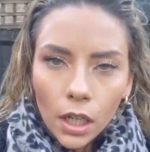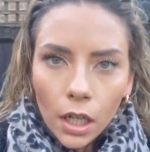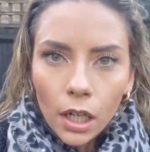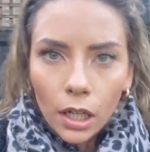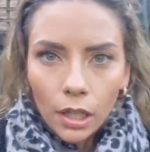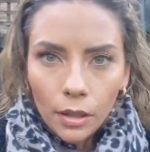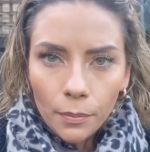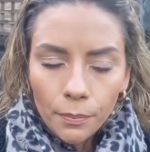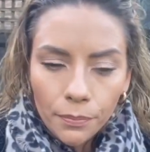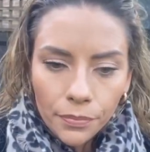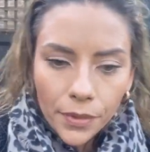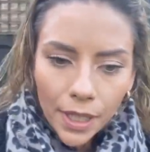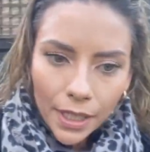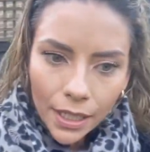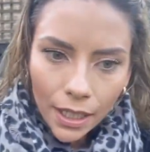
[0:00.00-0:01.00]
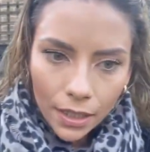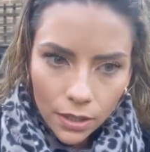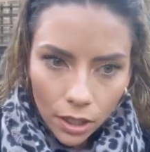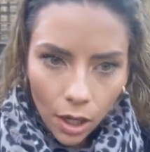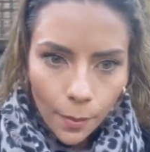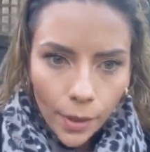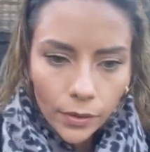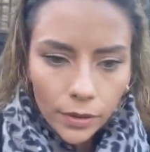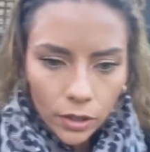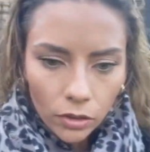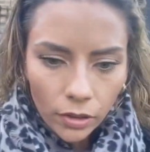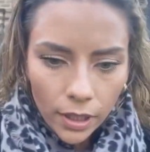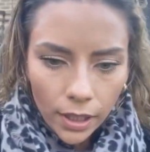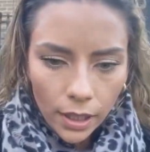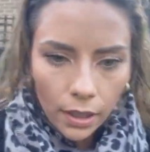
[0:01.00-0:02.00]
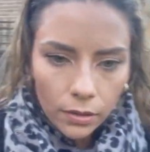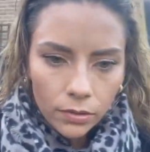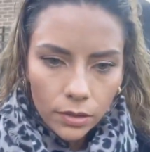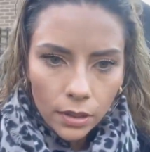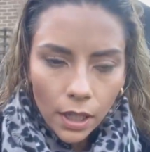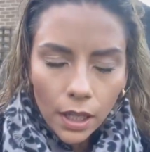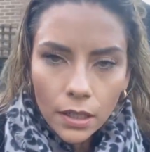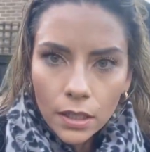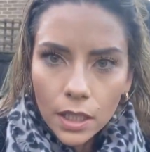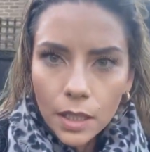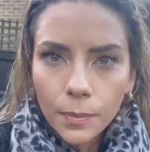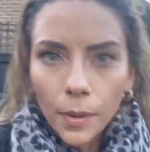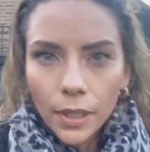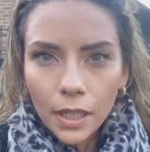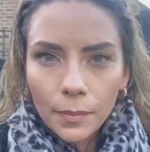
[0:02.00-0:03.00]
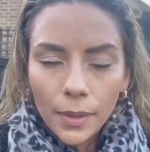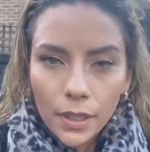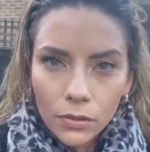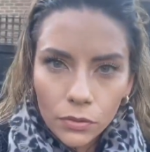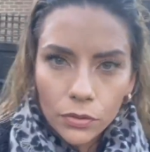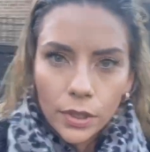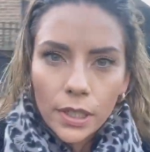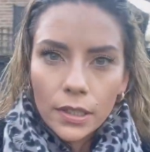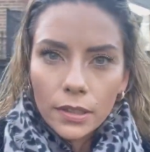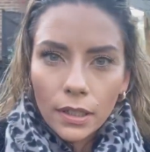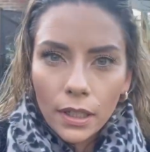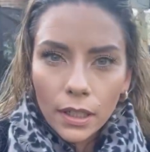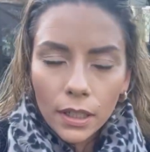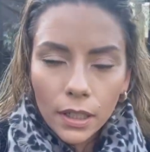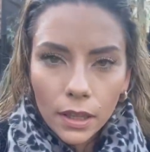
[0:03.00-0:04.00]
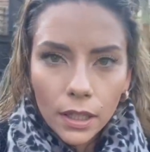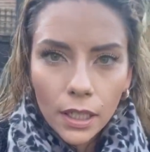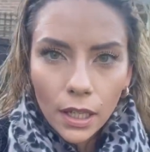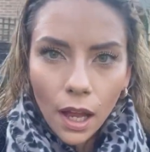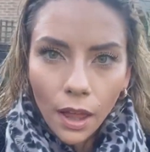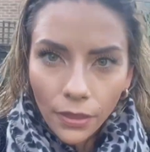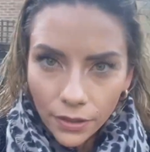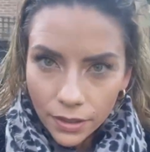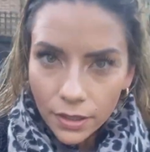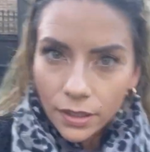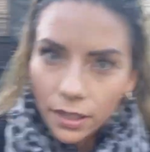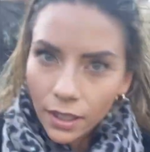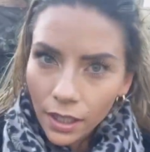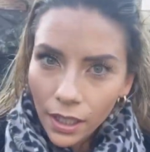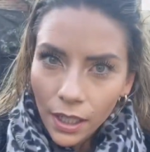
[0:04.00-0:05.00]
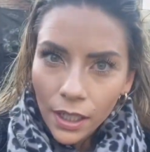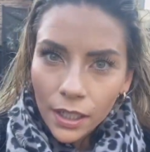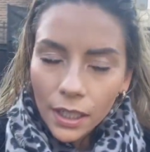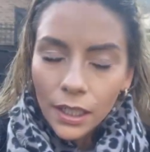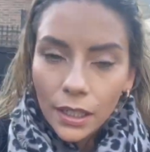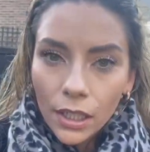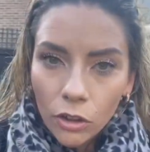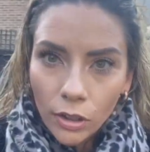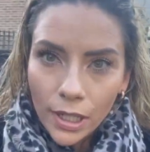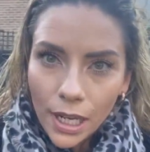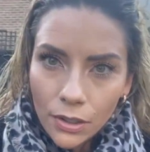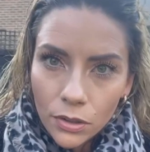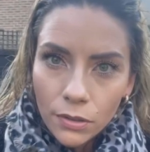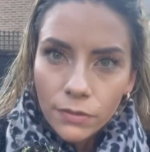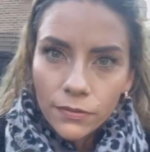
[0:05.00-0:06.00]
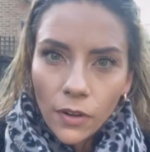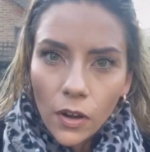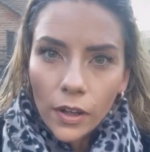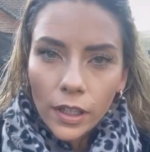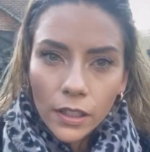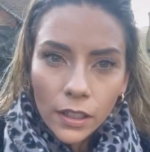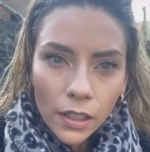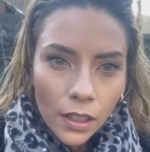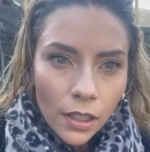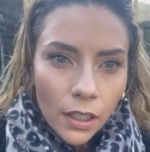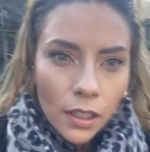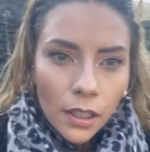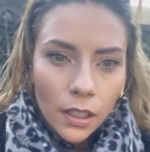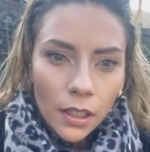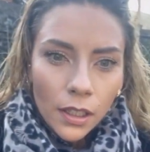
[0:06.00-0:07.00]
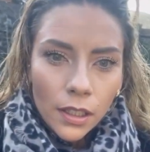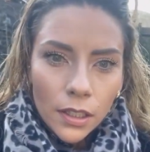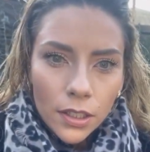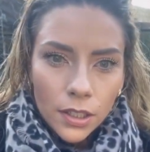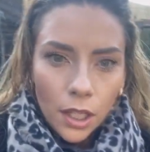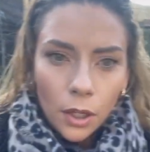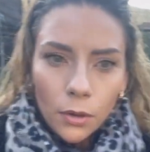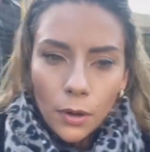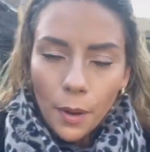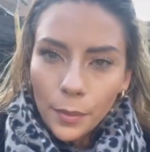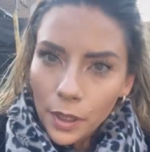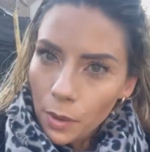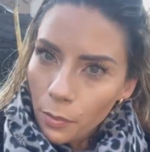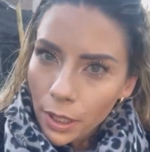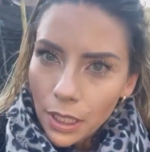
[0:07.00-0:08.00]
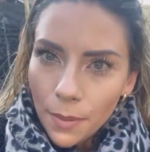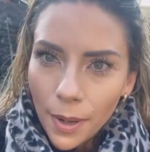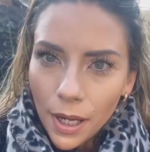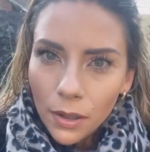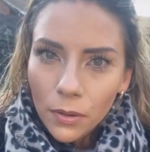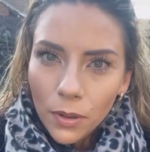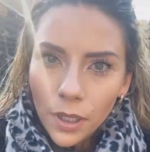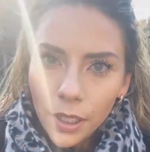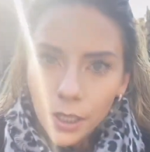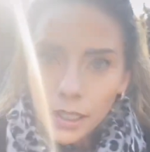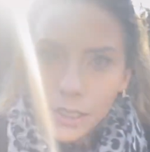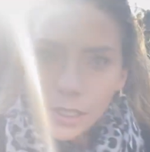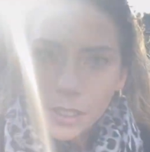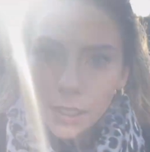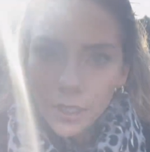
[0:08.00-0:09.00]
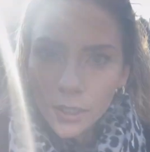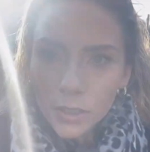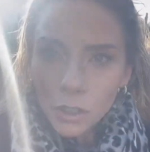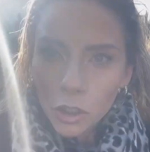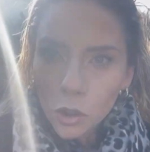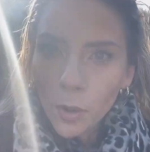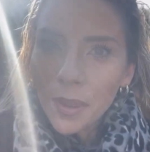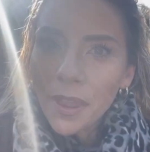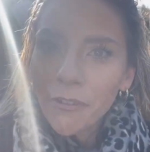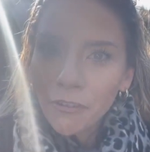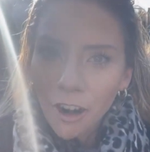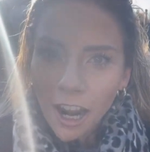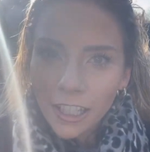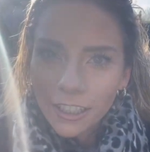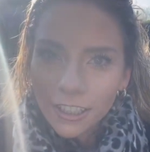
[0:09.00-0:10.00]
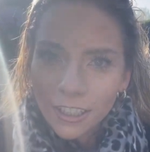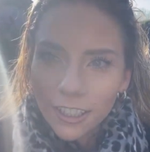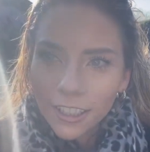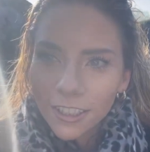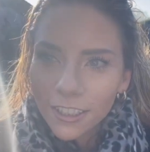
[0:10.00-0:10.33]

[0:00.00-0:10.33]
um, need to come out in the greenhouse. And despite it being freezing, the others in the greenhouse are fine. So I'm gonna bring them out to join their friends.